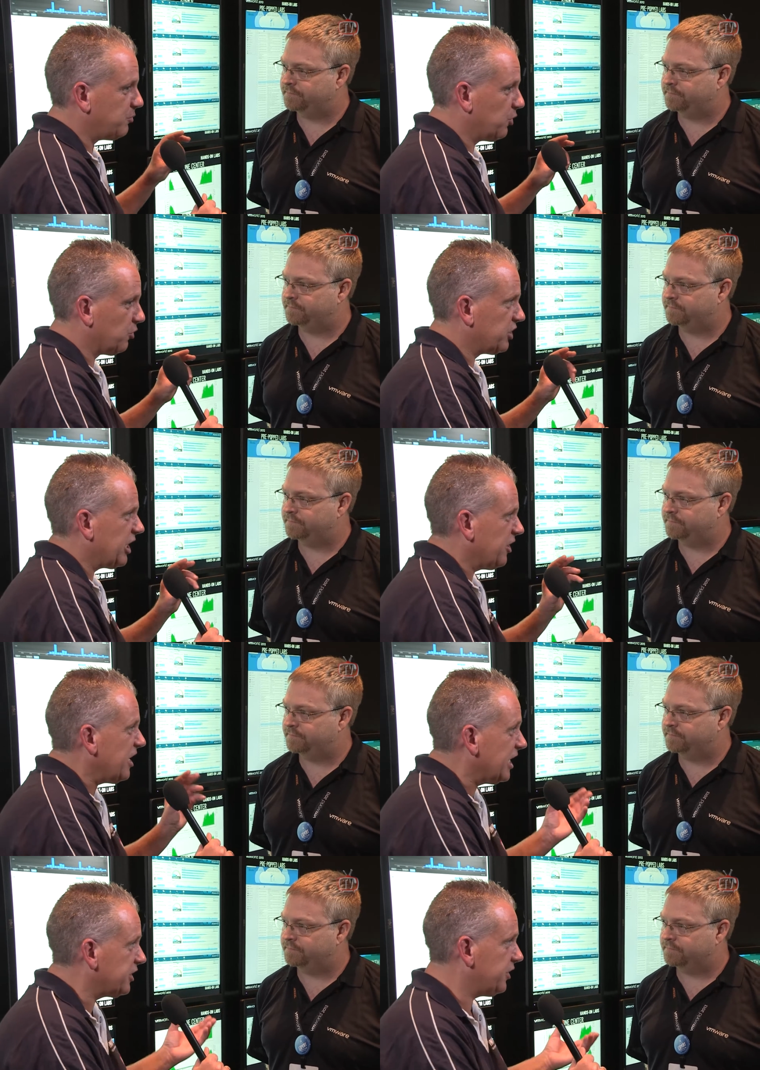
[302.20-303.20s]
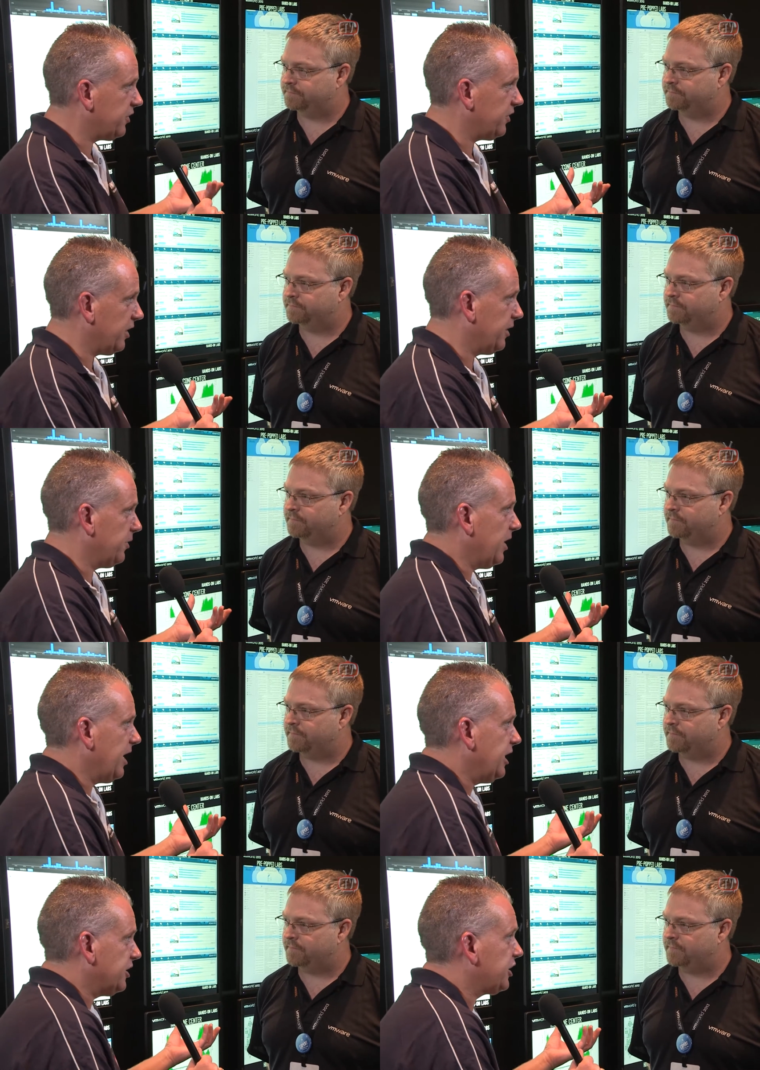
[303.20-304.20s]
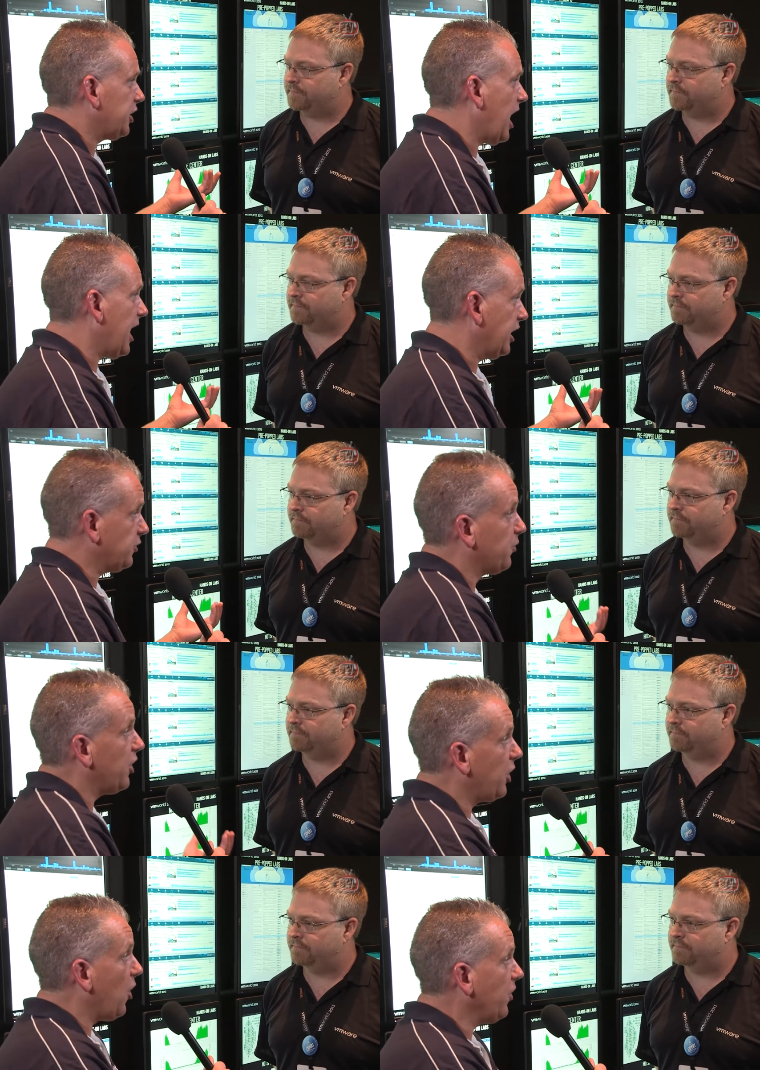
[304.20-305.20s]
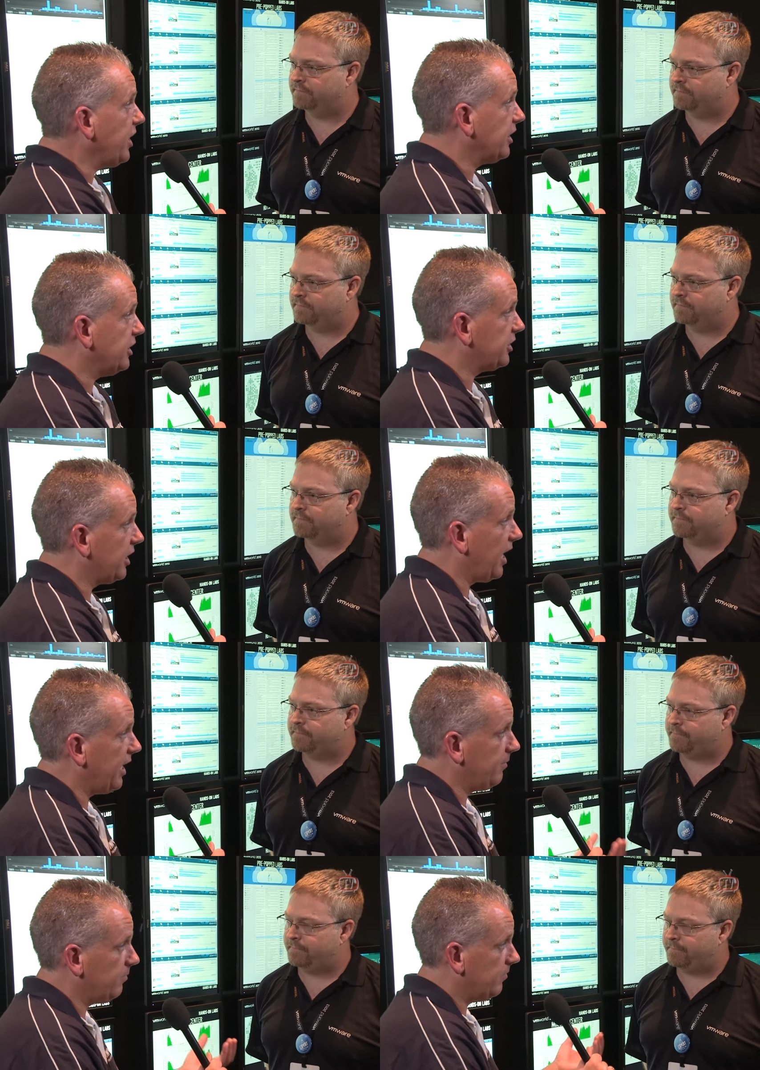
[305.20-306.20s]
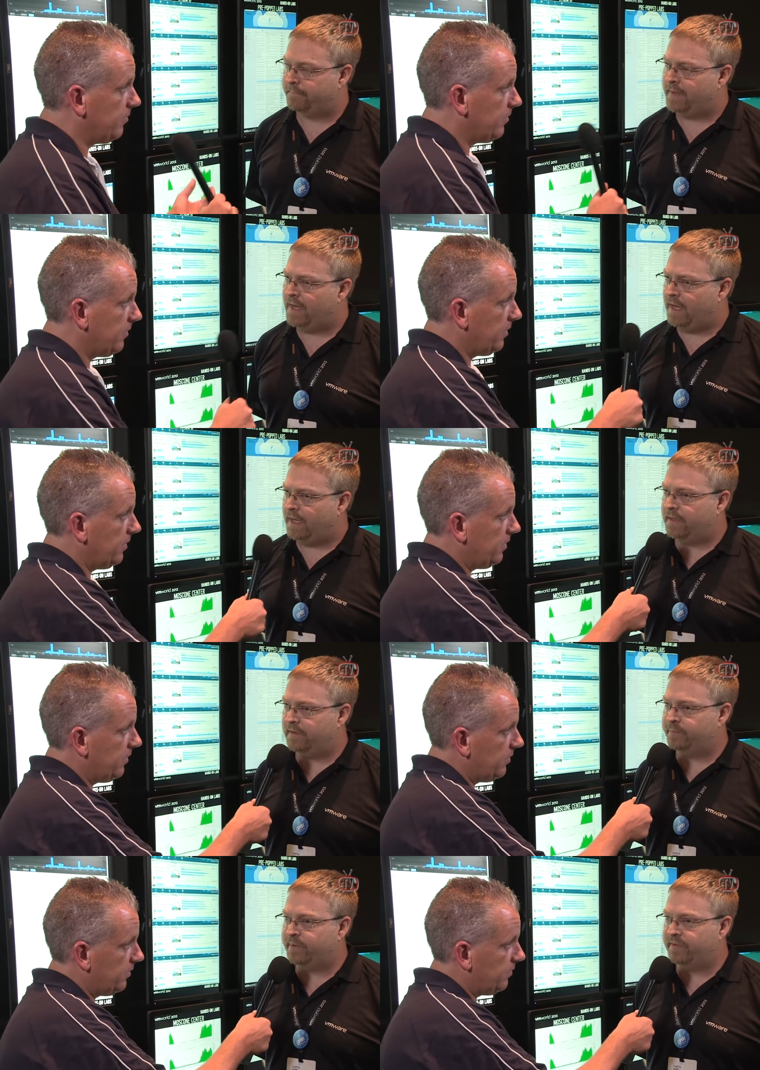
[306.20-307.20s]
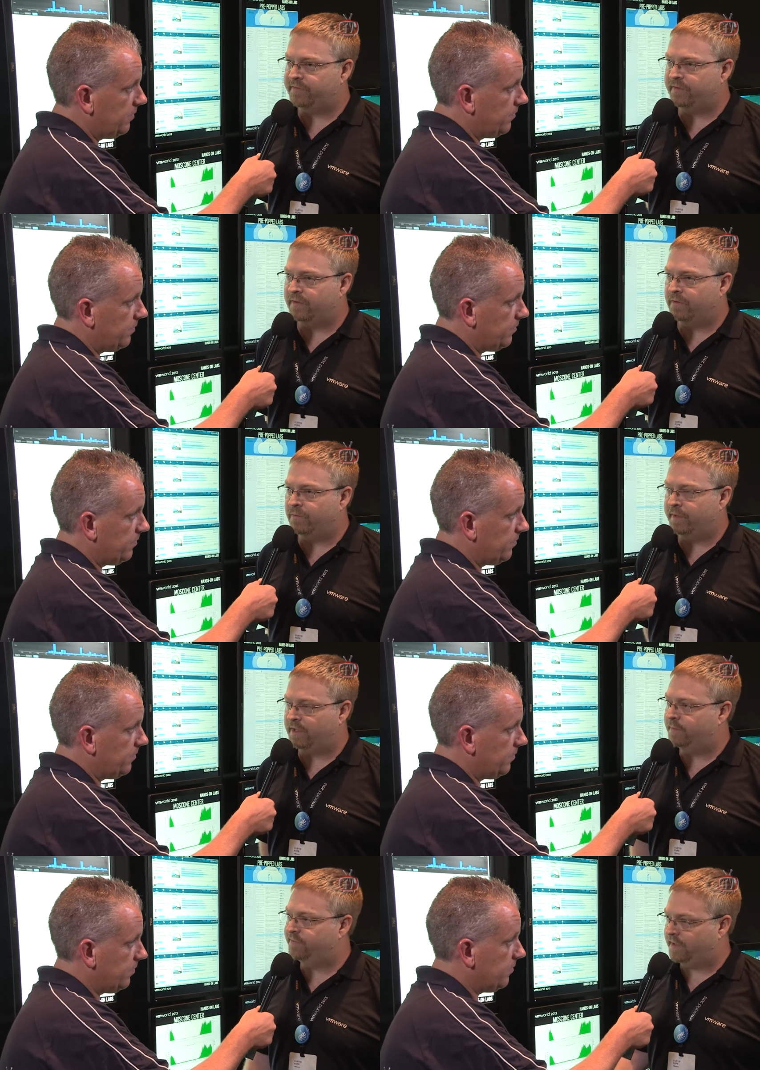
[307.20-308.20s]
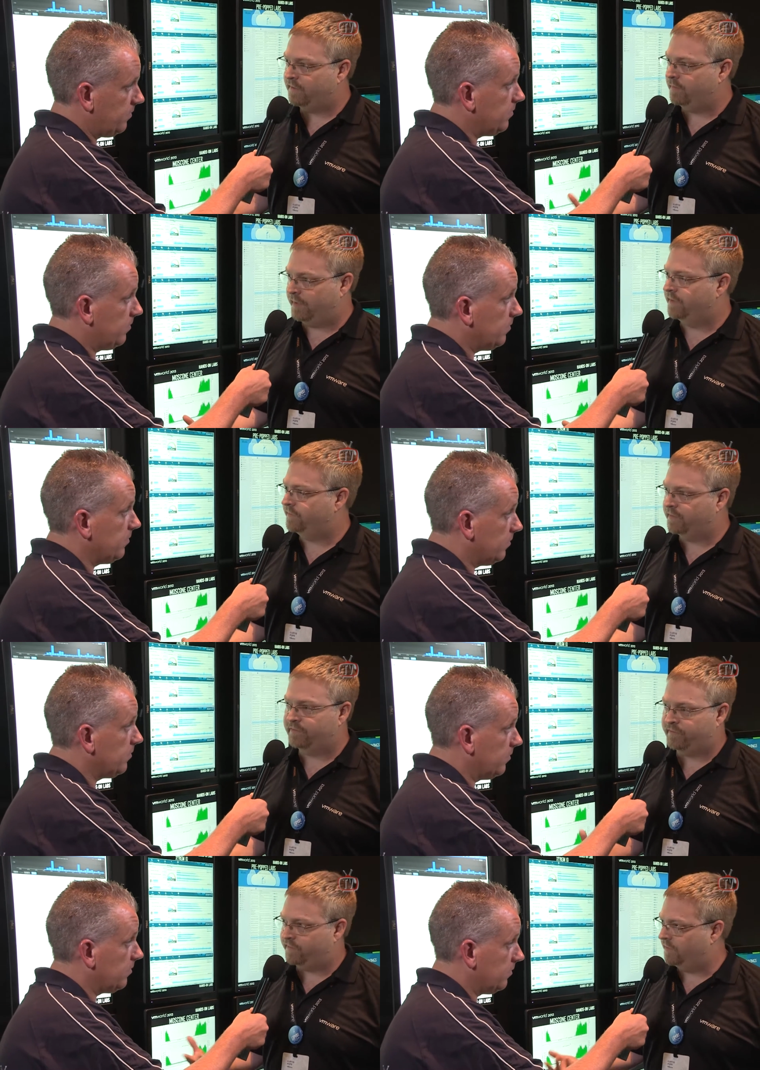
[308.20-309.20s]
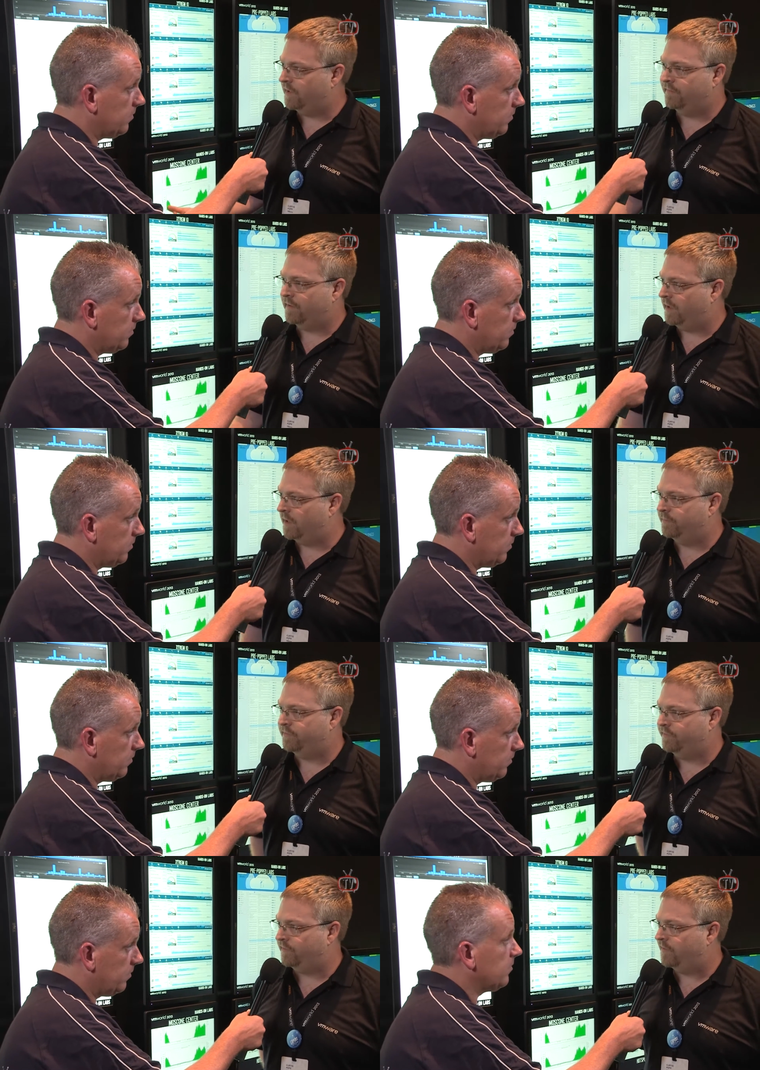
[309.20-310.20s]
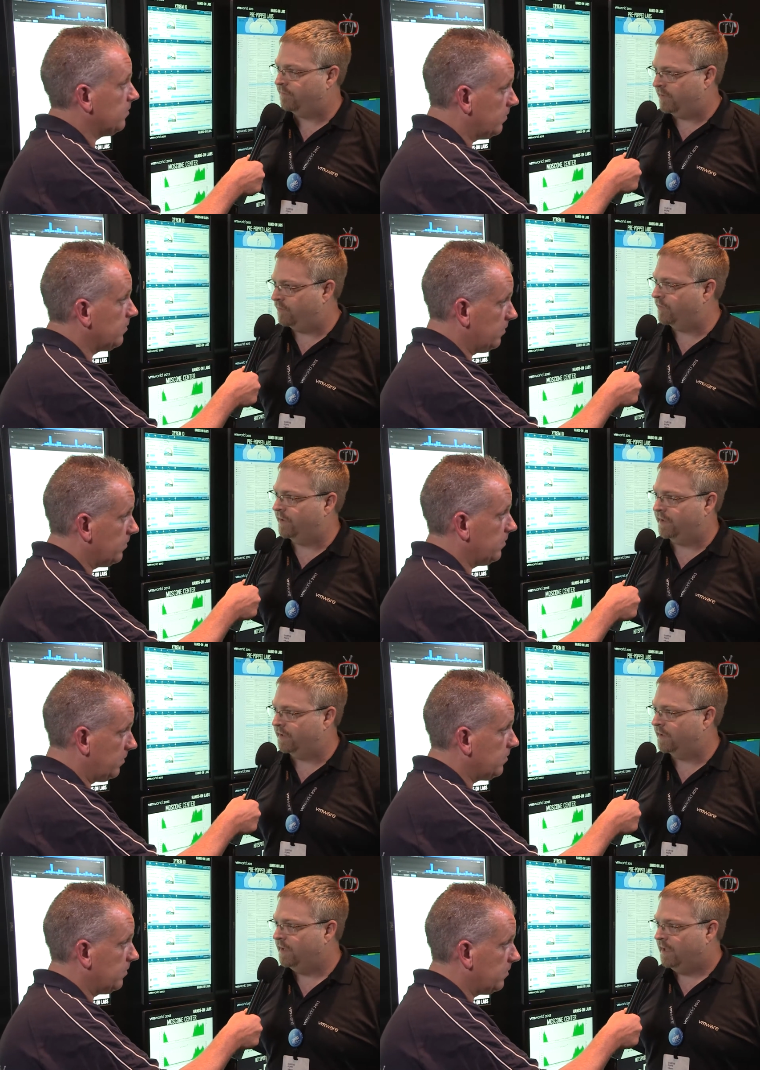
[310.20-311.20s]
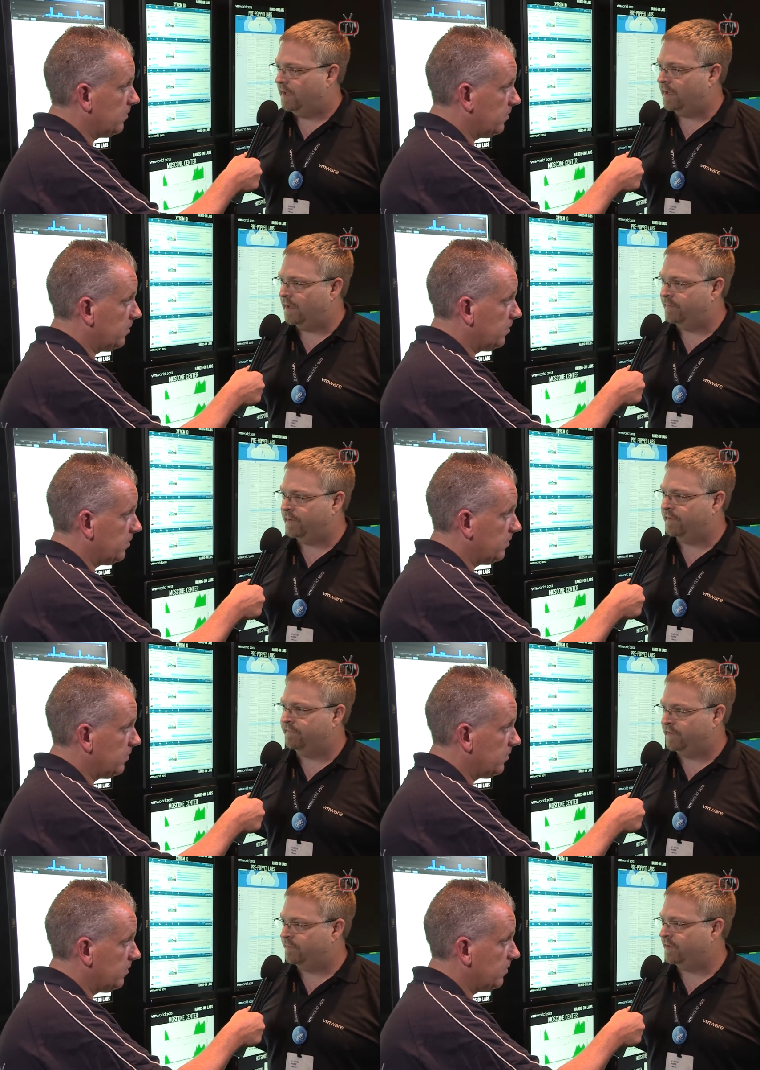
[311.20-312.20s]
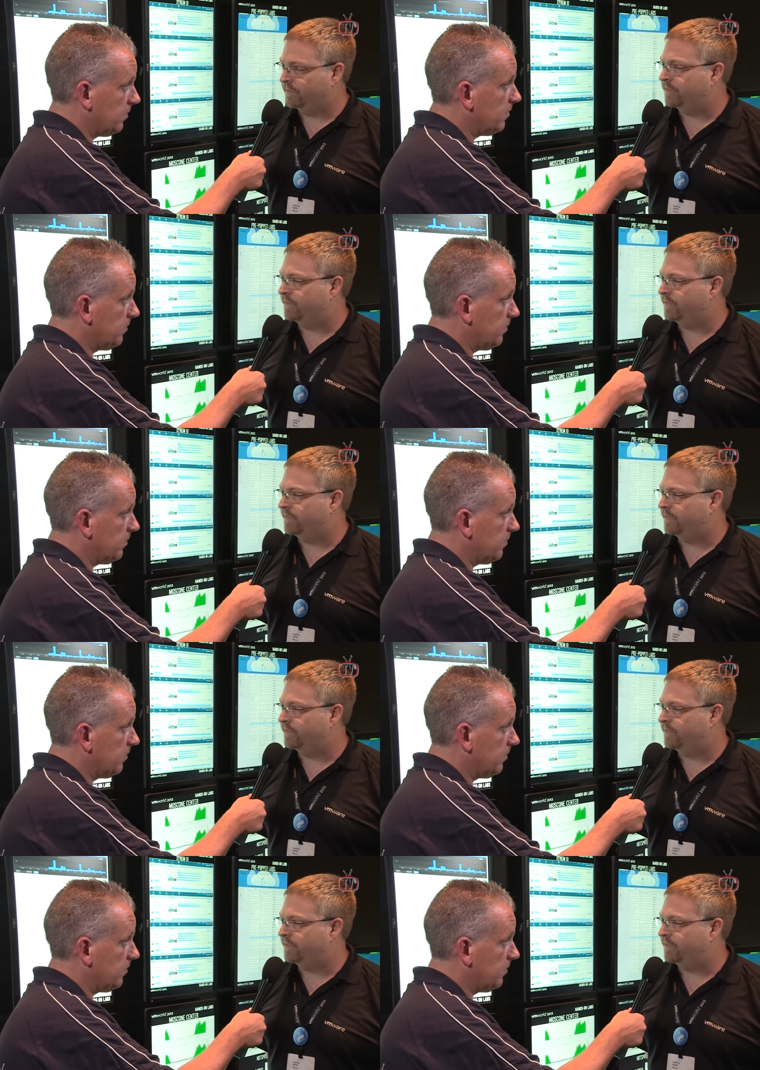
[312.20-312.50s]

Speaker 1: because they are nested? ESXi is running on ESXi?
Speaker 2: It is, but it's still, when it comes down to the basics, you still have IOPS, you still have memory, and um, you know the fundamentals are